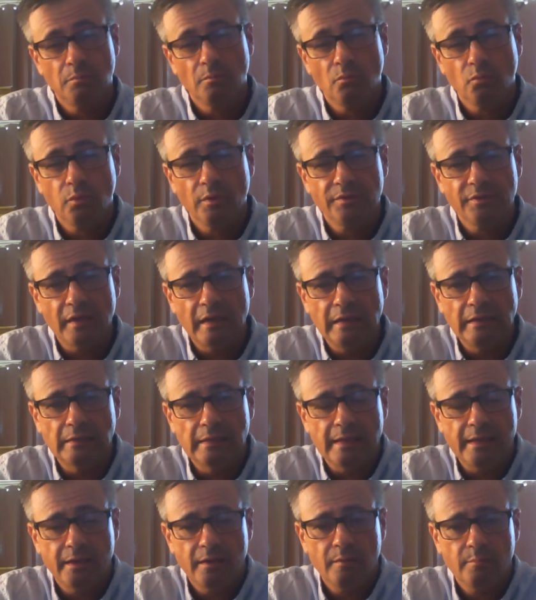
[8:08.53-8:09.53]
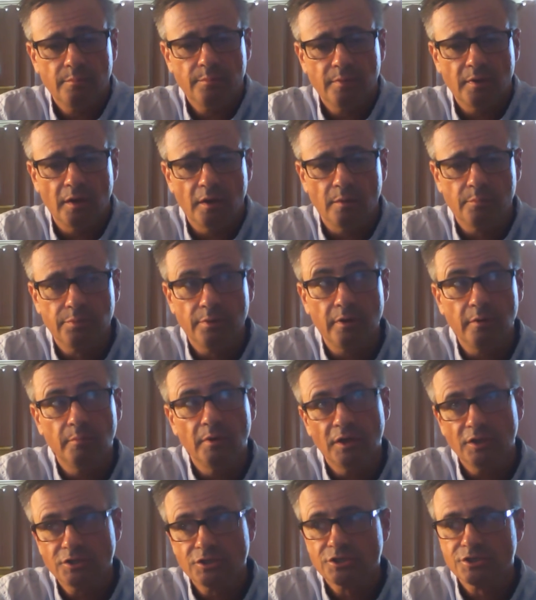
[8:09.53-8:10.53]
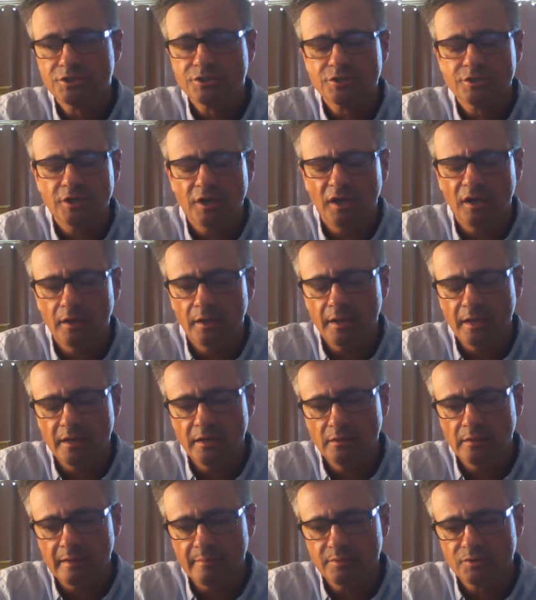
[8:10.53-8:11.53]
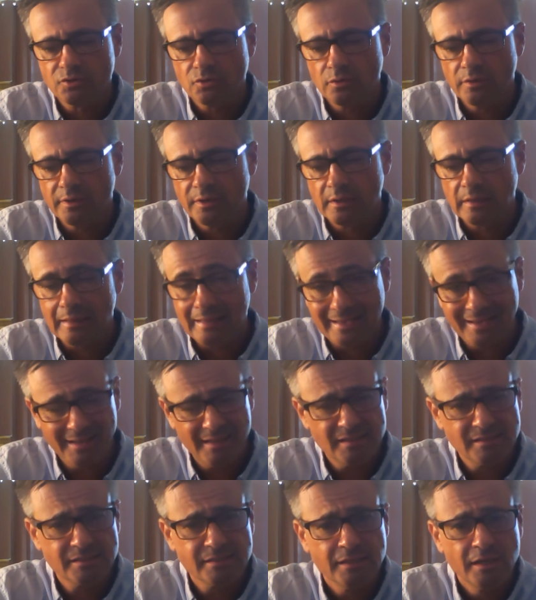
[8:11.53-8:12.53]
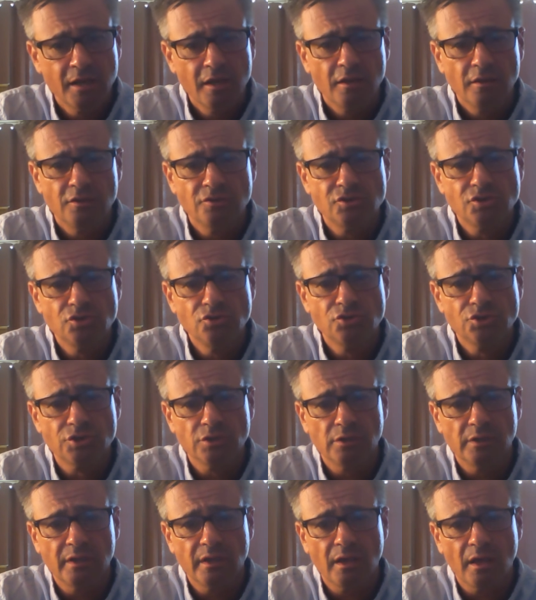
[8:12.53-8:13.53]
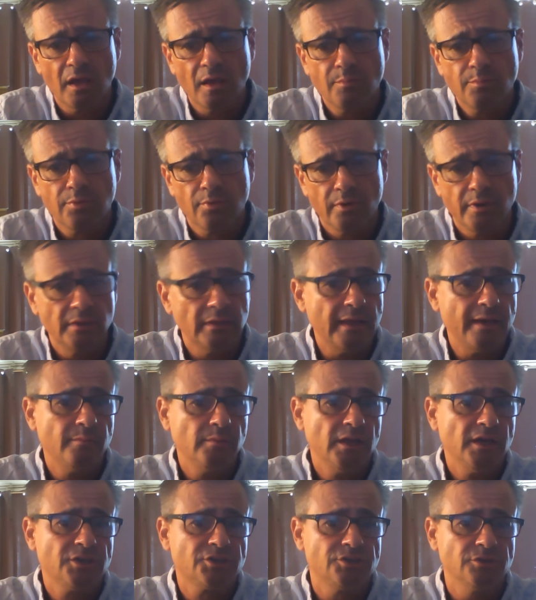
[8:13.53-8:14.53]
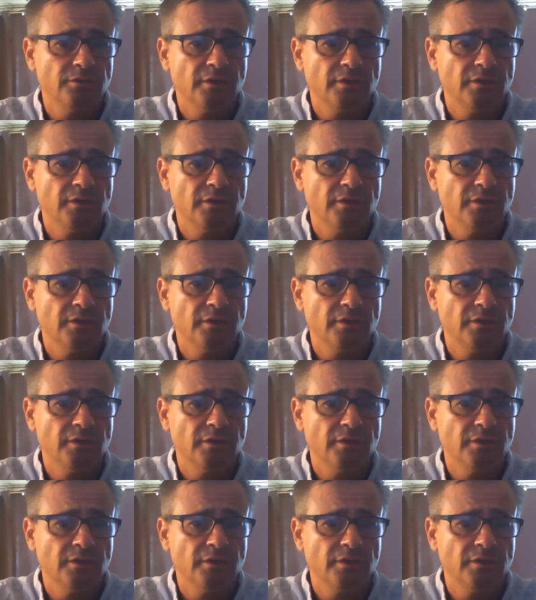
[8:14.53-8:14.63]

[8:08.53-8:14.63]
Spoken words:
With any lab, pretty much any laboratory class, there's usually a pre-lab lecture.